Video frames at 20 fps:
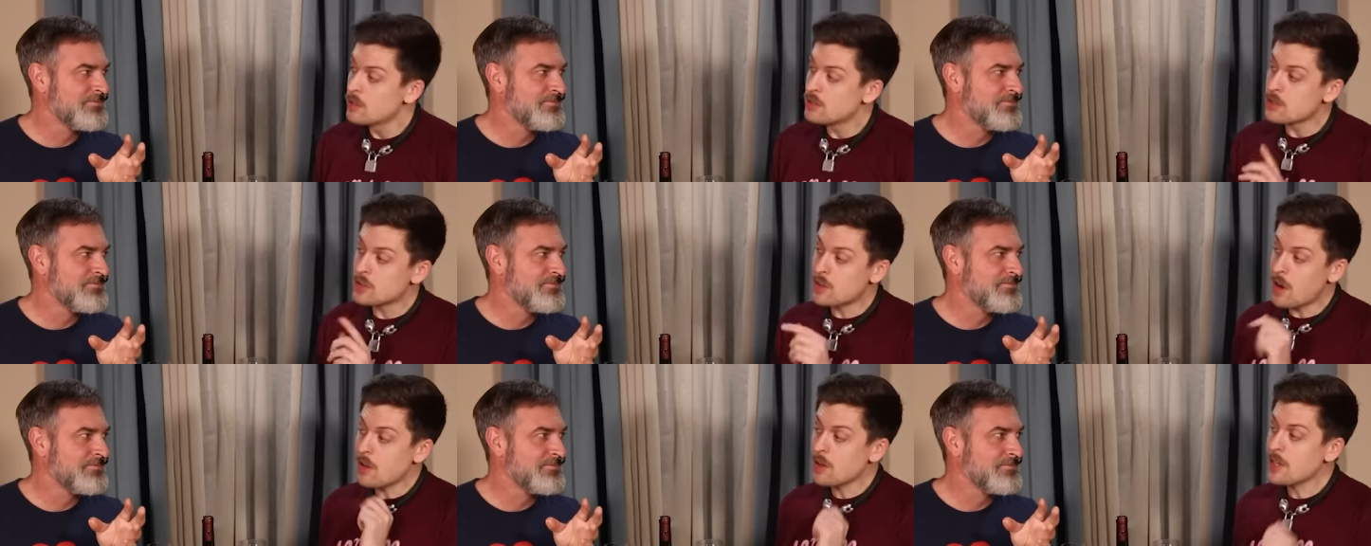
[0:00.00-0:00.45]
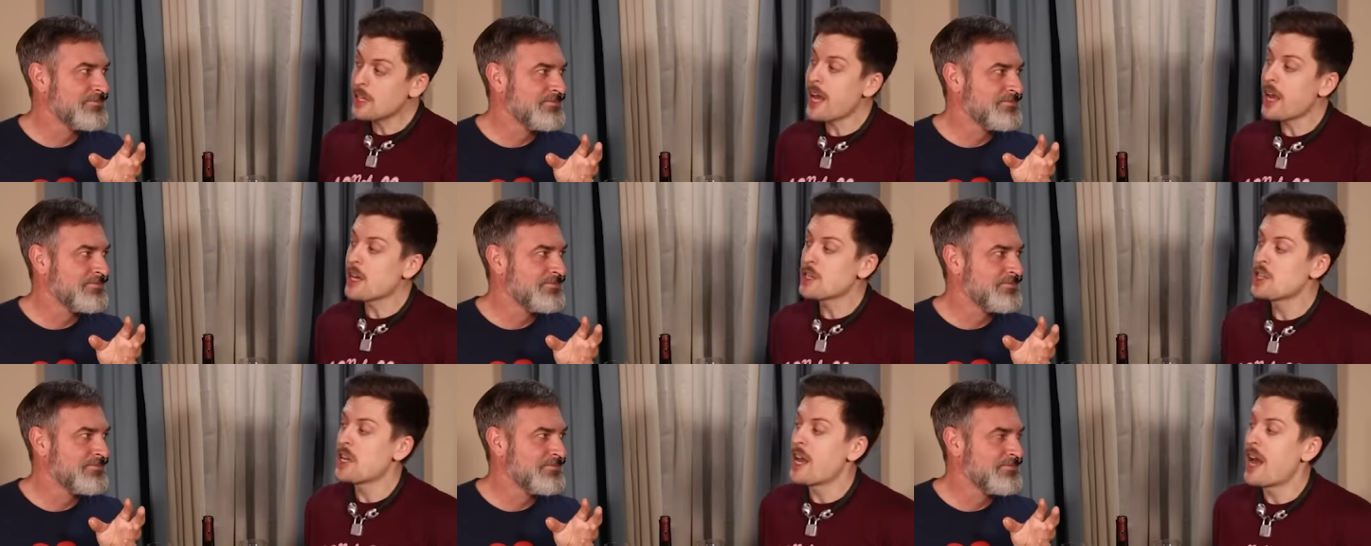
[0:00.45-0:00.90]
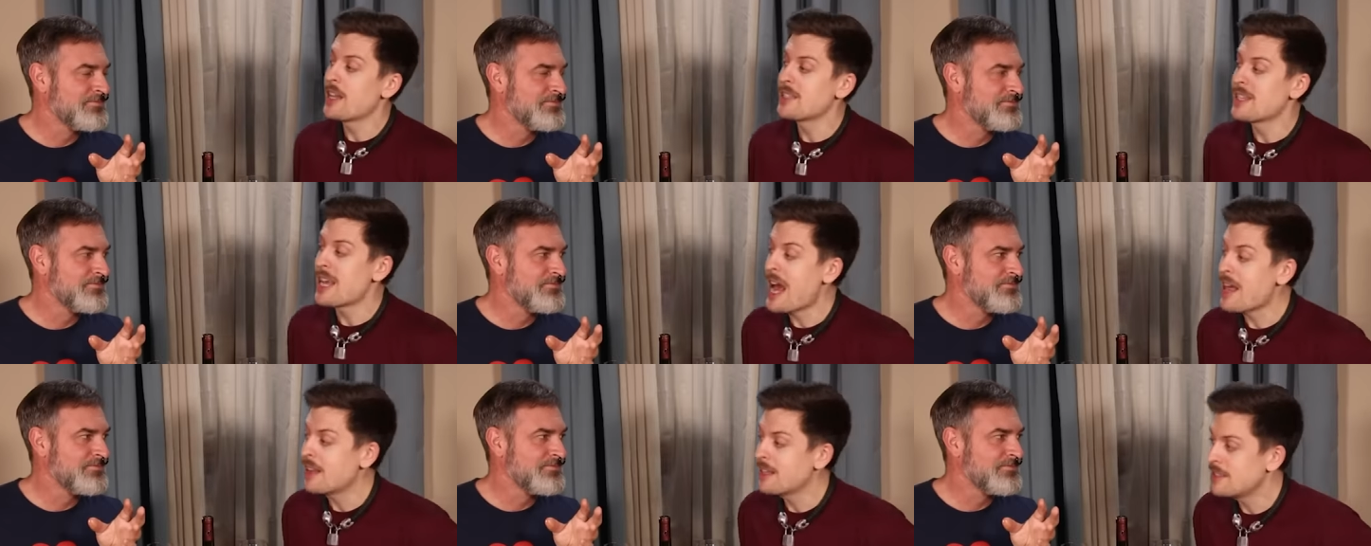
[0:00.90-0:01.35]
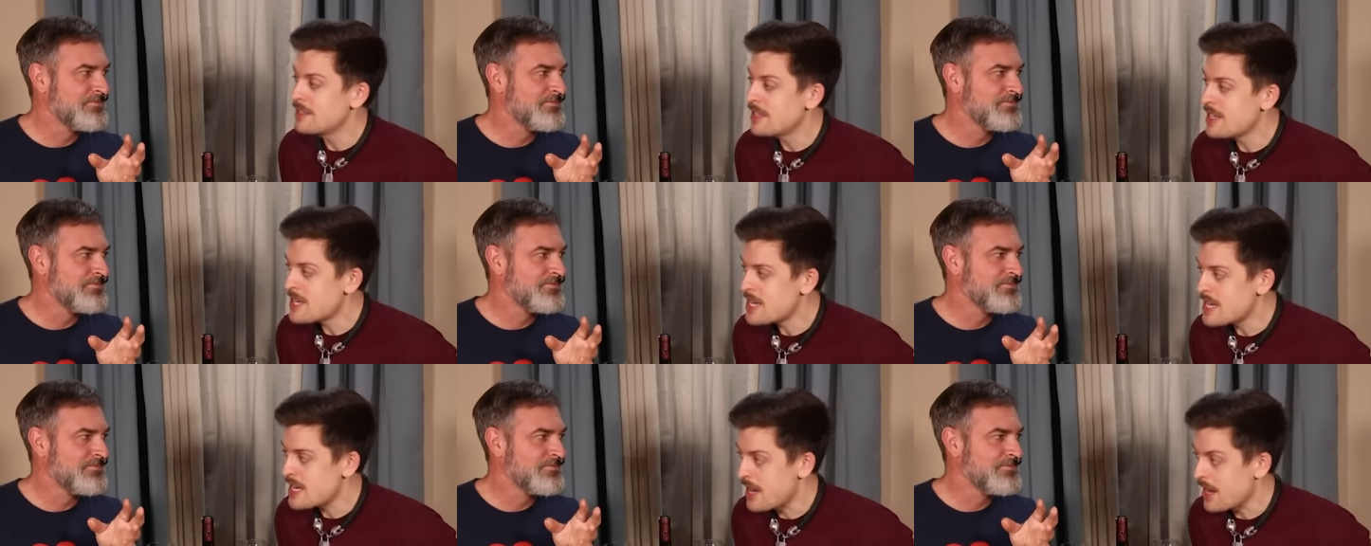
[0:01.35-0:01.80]
Speaker 1: So garlic actually has
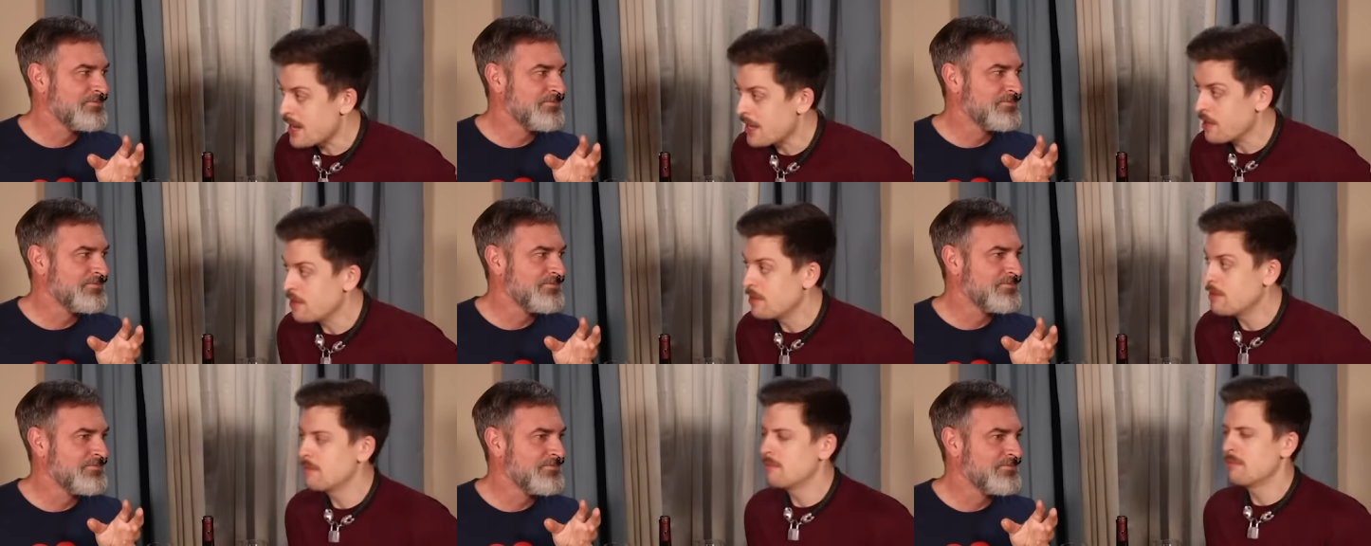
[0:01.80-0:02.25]
allicinin in it.